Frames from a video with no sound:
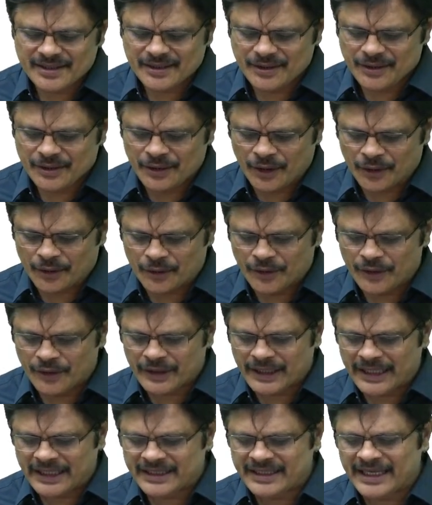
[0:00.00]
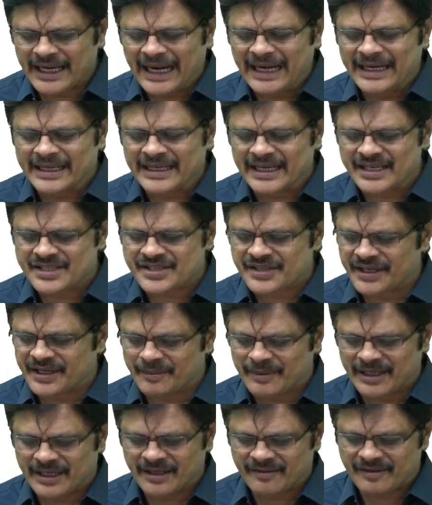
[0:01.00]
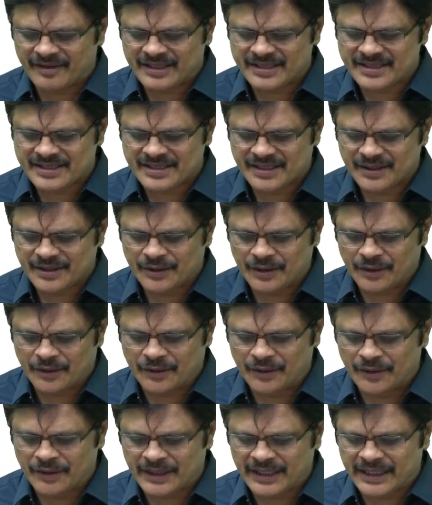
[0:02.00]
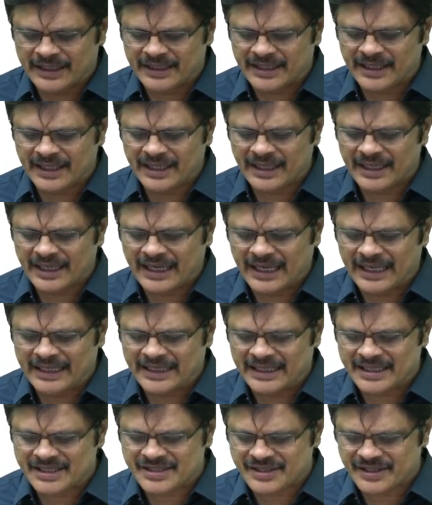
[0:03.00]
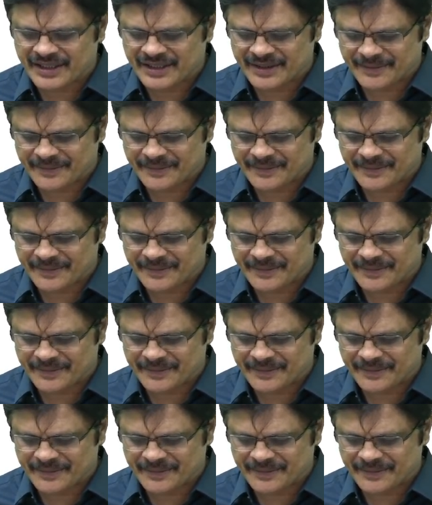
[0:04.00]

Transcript: You are going to get the entire string, my dear friends. You are going to get the entire string.